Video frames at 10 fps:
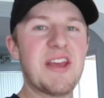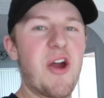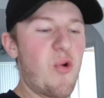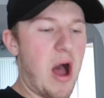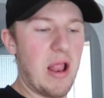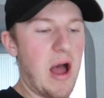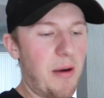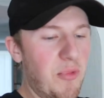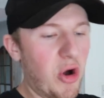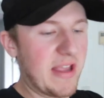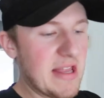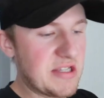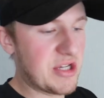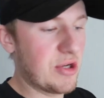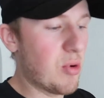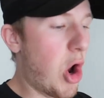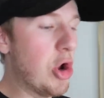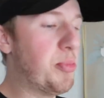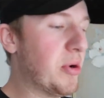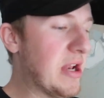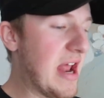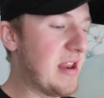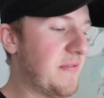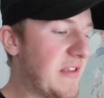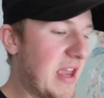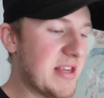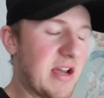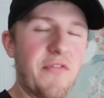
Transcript: So, I'm not going to open any of these.